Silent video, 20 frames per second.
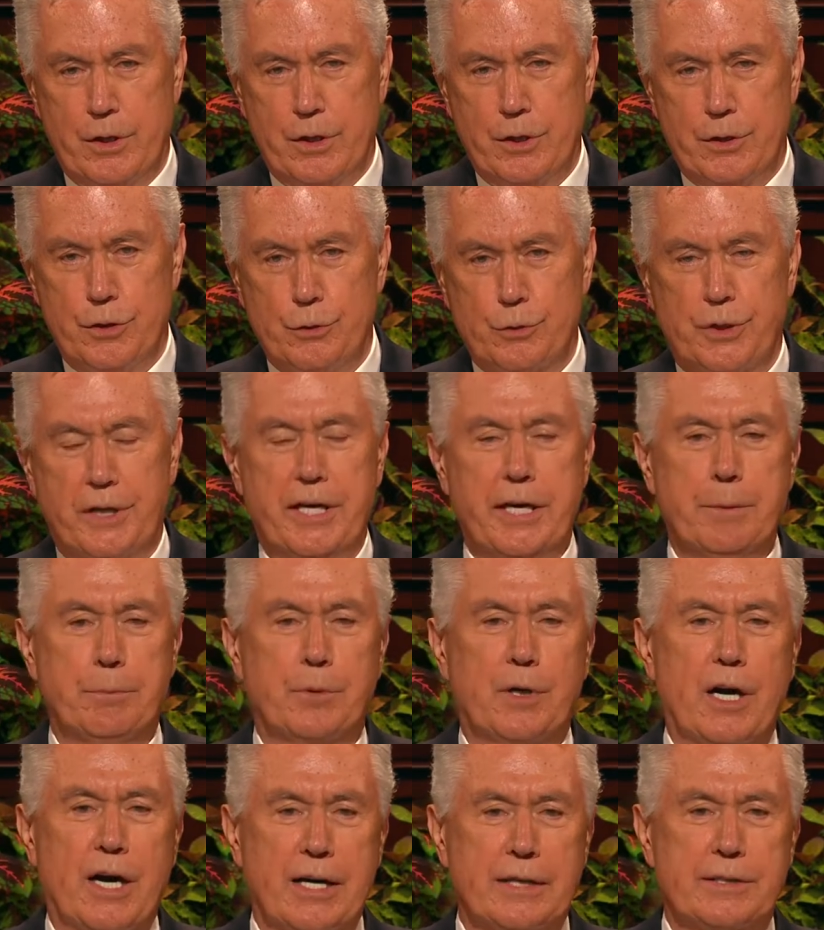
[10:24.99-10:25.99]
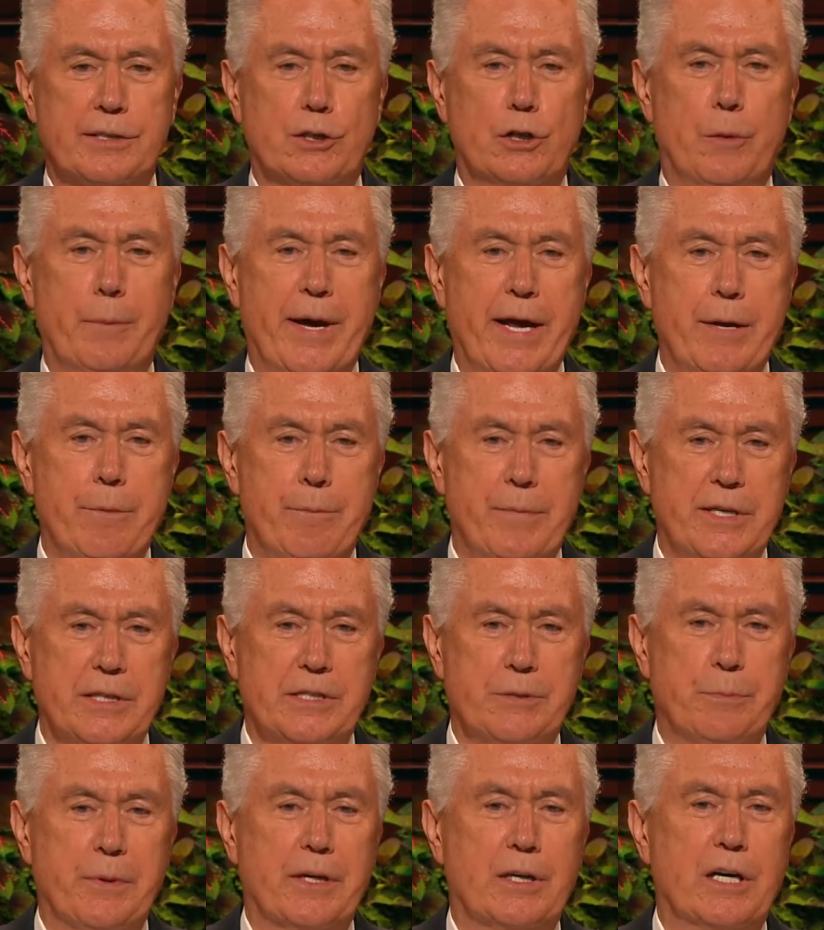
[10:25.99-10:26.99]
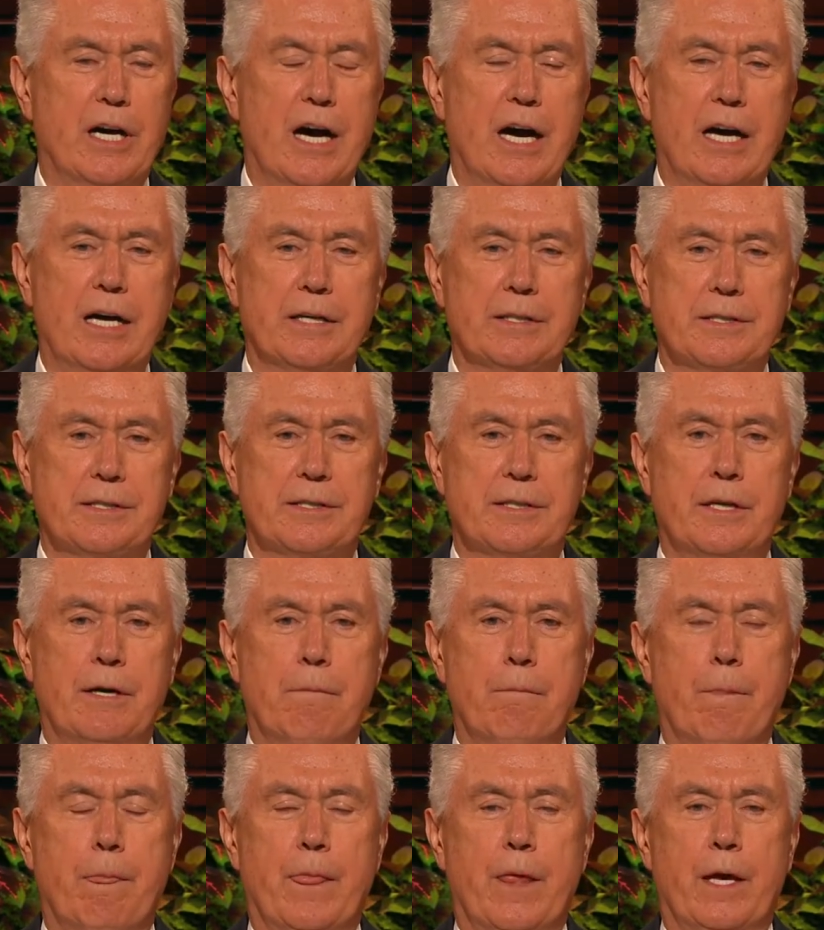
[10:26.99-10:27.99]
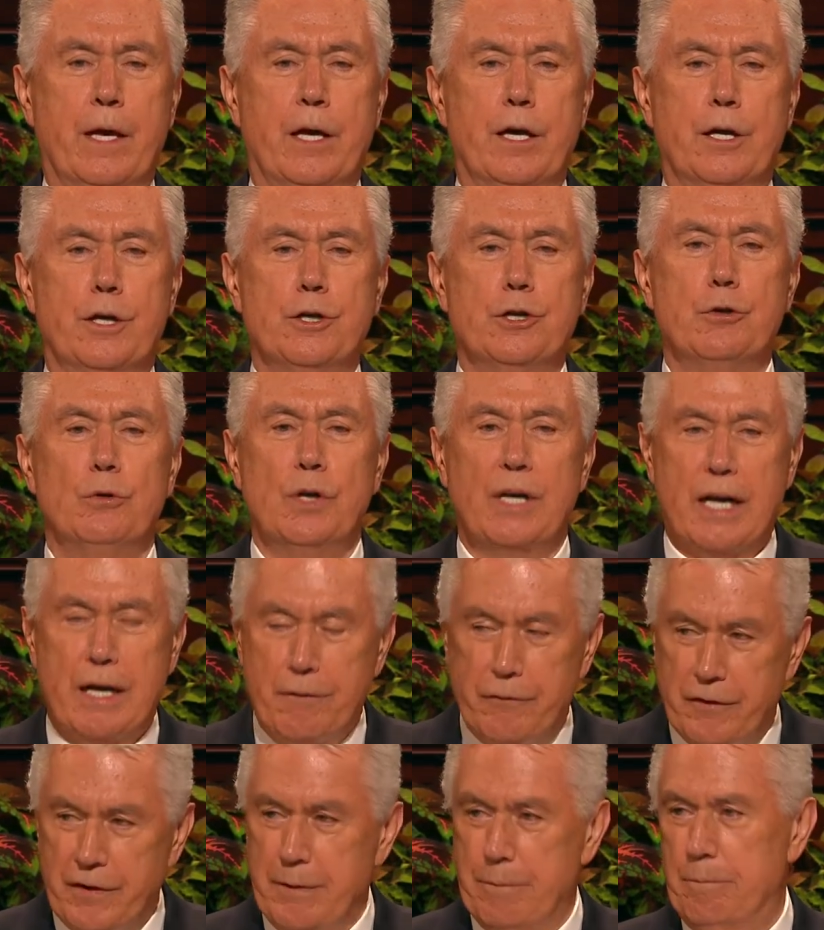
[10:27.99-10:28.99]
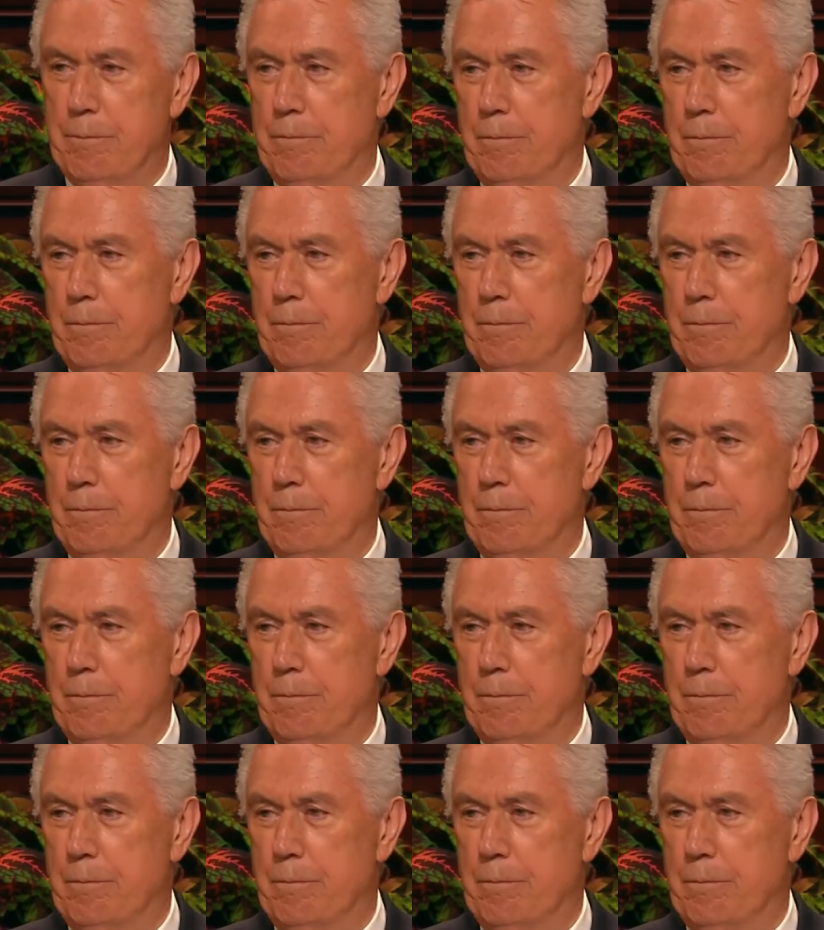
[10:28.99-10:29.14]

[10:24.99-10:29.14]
You keep God's commandments because you love Him.